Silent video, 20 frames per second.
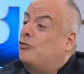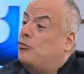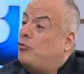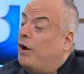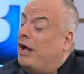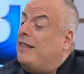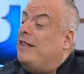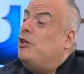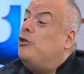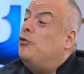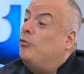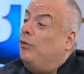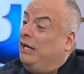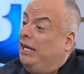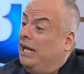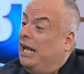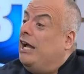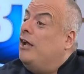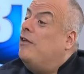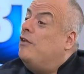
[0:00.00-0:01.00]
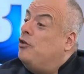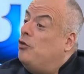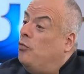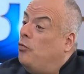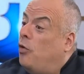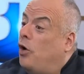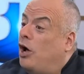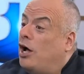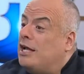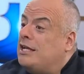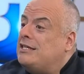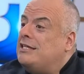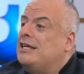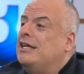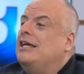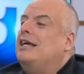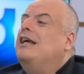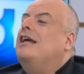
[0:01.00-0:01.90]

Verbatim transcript: great that you really like that you want